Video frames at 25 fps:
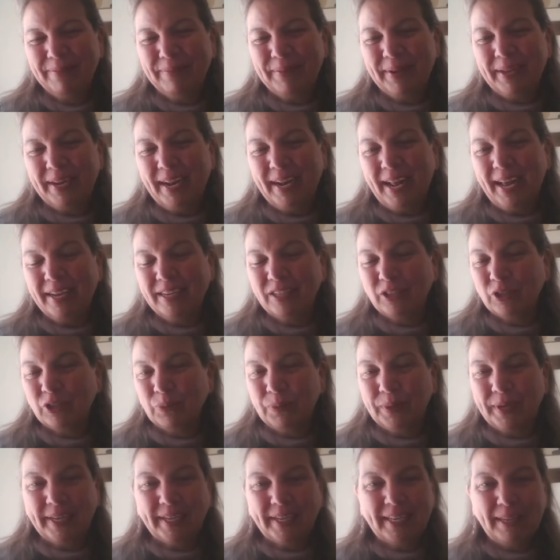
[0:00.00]
but I do
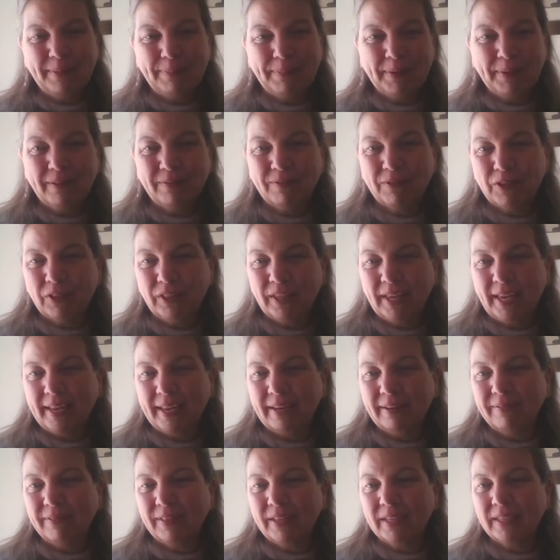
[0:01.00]
want to keep it for the
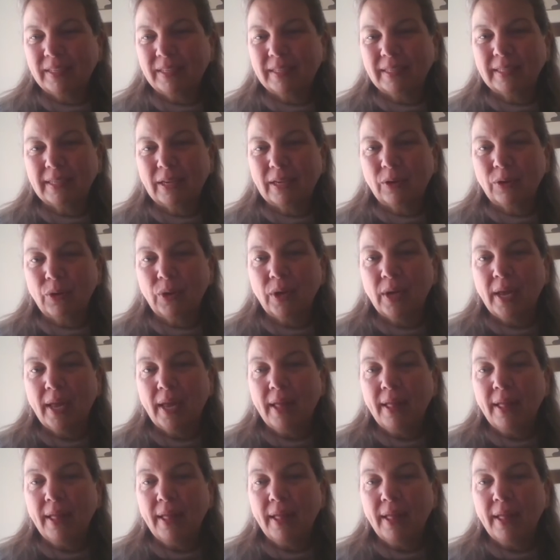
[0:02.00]
end of this. So